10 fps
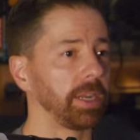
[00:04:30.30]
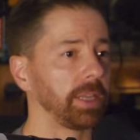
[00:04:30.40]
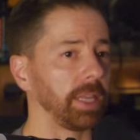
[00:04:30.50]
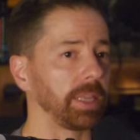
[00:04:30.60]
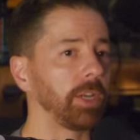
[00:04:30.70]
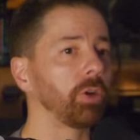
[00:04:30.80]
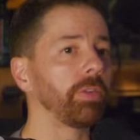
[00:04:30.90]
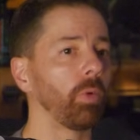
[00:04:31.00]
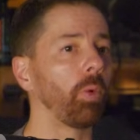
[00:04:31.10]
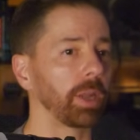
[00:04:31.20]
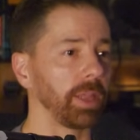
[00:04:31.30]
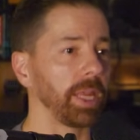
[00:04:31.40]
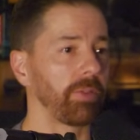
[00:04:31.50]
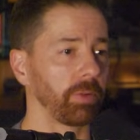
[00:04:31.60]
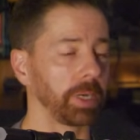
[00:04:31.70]
that they don't even want to
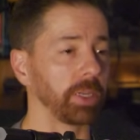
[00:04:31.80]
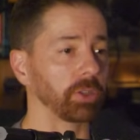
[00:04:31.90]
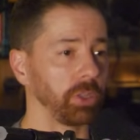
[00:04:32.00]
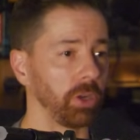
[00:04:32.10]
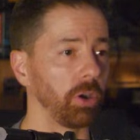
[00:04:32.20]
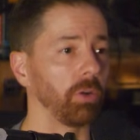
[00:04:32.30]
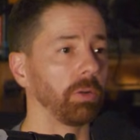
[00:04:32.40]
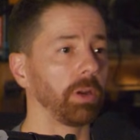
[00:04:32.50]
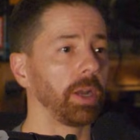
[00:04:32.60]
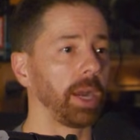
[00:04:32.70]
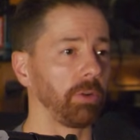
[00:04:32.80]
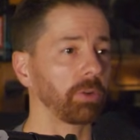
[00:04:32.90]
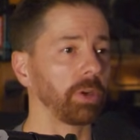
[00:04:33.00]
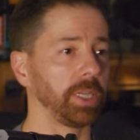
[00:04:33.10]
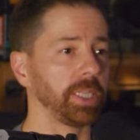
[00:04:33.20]
let everybody else know how
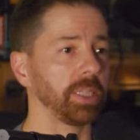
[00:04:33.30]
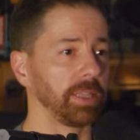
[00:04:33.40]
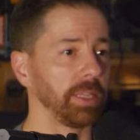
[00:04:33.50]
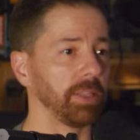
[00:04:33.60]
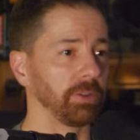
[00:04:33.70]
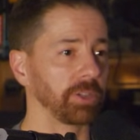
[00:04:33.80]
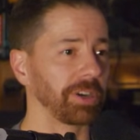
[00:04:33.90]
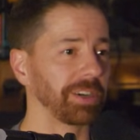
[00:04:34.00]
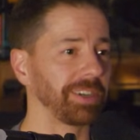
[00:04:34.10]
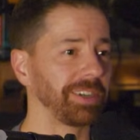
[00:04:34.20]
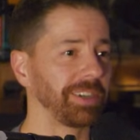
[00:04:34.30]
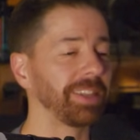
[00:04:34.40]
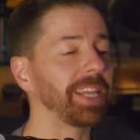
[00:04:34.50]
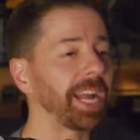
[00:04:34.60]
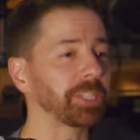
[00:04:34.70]
crazy and thin those are.
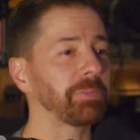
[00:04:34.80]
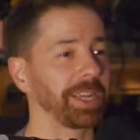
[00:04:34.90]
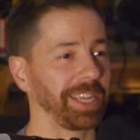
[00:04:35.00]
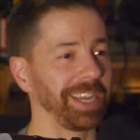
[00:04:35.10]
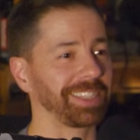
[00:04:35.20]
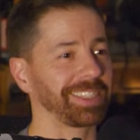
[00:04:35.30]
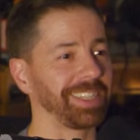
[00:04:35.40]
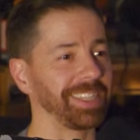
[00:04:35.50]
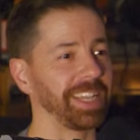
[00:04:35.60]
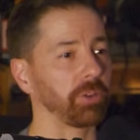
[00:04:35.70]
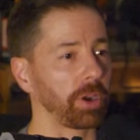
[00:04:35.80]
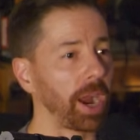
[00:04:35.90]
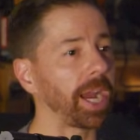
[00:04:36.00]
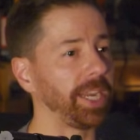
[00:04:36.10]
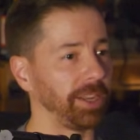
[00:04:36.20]
That's my guess, is that they're
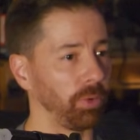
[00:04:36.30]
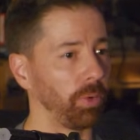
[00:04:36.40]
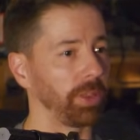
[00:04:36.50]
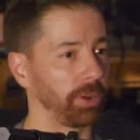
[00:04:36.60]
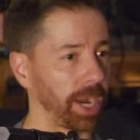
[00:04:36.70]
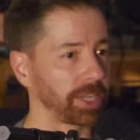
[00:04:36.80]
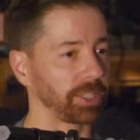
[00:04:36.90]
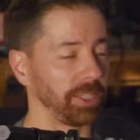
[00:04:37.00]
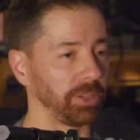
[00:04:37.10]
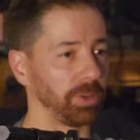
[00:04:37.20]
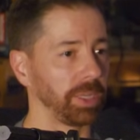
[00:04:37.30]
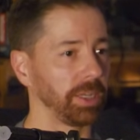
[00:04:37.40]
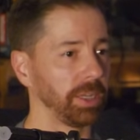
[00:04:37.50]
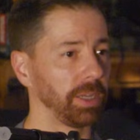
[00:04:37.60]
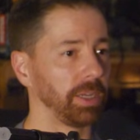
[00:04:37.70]
hiding what they're actually
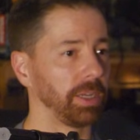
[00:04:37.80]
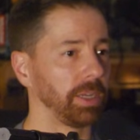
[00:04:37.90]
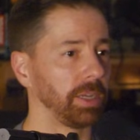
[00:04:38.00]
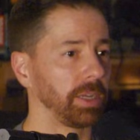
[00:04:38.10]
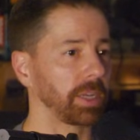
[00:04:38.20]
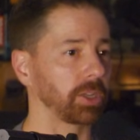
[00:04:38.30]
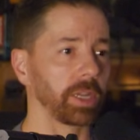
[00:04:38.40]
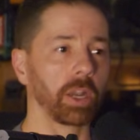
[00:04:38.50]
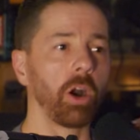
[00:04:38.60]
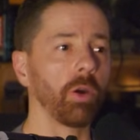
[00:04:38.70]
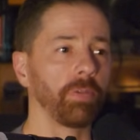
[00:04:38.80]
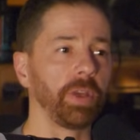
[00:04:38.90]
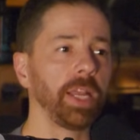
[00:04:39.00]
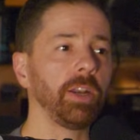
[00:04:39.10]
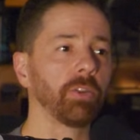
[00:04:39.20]
doing. Because if
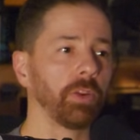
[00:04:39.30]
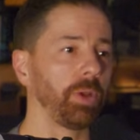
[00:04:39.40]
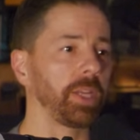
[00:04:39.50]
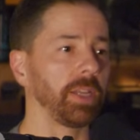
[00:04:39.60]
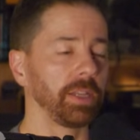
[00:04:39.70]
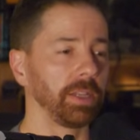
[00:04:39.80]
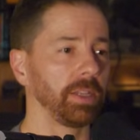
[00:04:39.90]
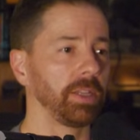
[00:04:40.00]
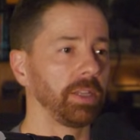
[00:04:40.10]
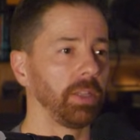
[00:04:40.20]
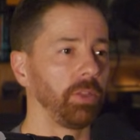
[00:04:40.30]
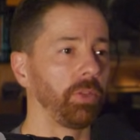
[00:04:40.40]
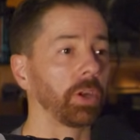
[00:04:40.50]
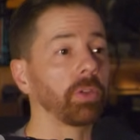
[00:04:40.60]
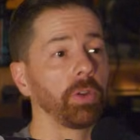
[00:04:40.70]
they know that we can,
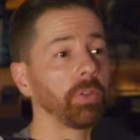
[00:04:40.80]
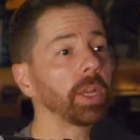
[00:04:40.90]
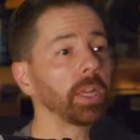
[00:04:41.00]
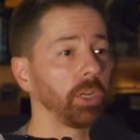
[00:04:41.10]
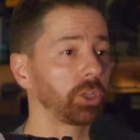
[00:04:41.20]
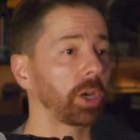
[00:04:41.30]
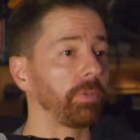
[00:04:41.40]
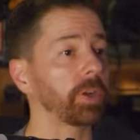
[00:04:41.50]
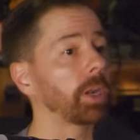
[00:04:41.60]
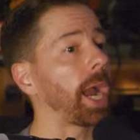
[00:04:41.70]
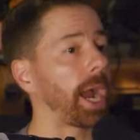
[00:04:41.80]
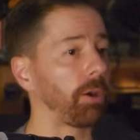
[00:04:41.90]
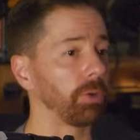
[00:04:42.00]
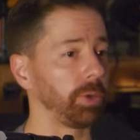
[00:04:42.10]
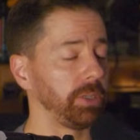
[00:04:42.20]
they're then going to try to figure out how
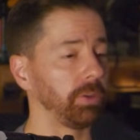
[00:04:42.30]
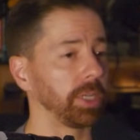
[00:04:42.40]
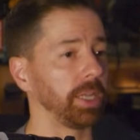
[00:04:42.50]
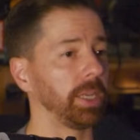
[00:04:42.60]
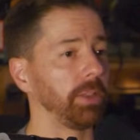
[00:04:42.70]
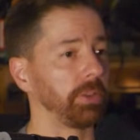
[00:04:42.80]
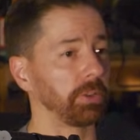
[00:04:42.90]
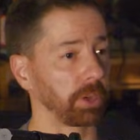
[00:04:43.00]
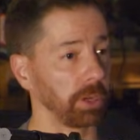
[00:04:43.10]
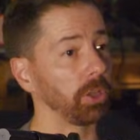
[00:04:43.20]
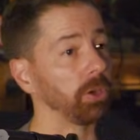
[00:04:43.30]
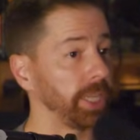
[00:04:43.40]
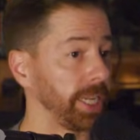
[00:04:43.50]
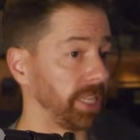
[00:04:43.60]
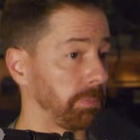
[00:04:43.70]
are we doing it, and then they're going to learn
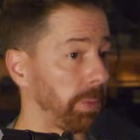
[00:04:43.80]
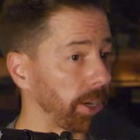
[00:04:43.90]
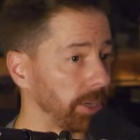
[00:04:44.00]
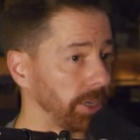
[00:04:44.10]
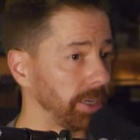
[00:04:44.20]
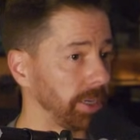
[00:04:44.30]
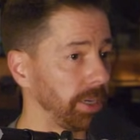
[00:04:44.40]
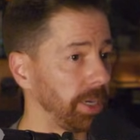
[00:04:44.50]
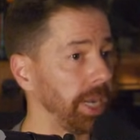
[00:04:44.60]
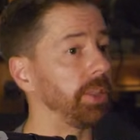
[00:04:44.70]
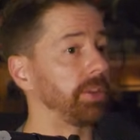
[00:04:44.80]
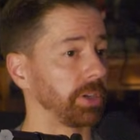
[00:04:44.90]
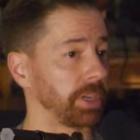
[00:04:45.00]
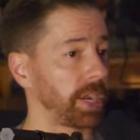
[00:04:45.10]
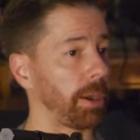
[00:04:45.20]
that it's better, and then they're
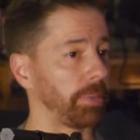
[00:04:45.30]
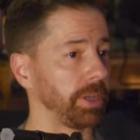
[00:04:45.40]
going to copy